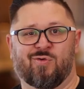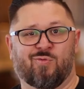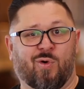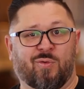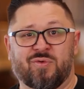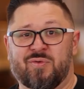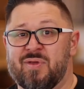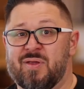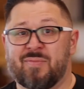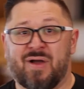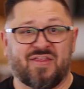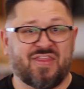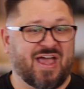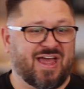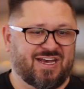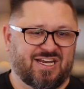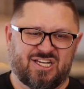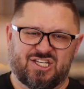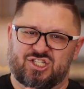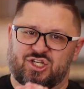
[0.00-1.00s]
And what we mean by
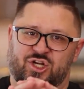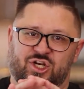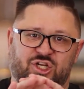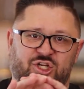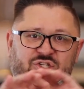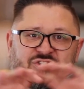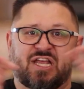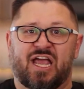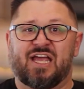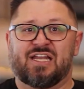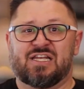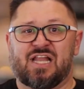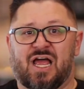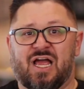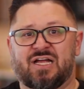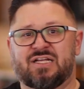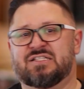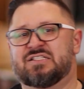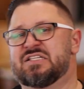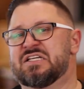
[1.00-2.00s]
that is you're gonna use
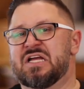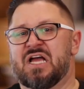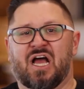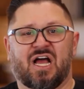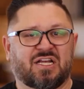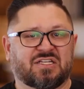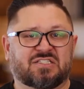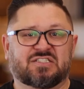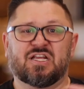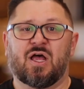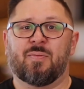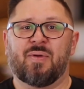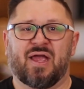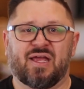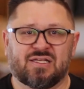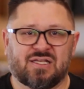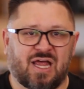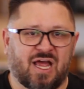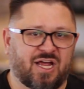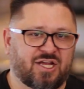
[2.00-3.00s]
headlines, sub
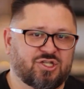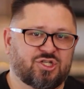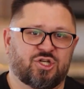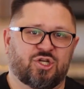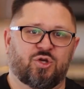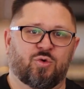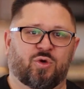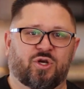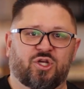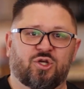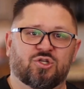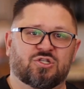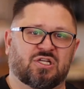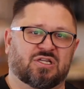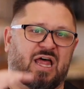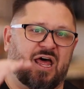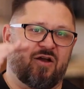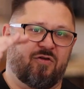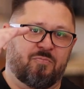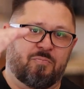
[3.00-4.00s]
headlines. You wanna use a
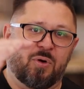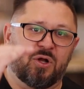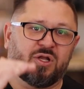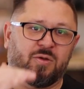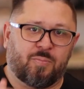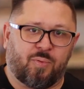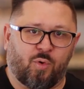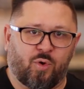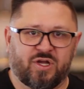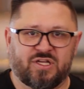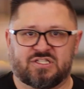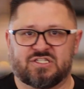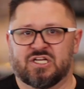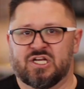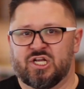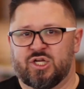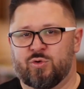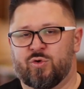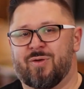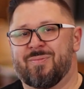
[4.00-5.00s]
lot of bullet points.
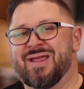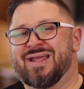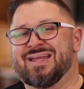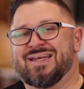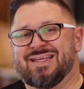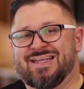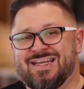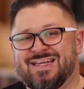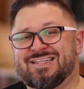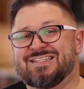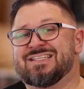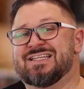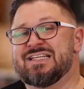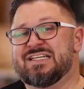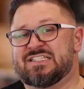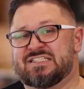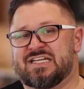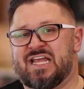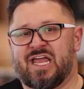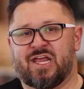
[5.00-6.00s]
You wanna make it
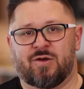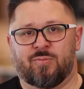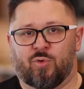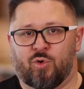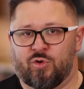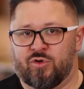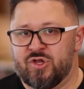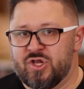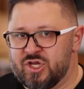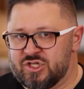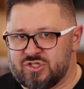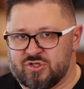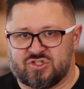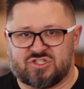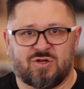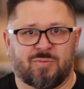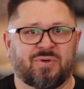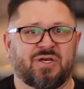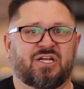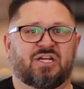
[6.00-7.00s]
easily scannable so
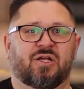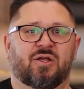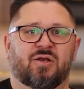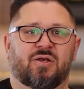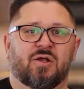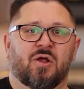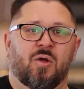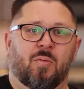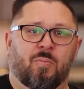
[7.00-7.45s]
somebody could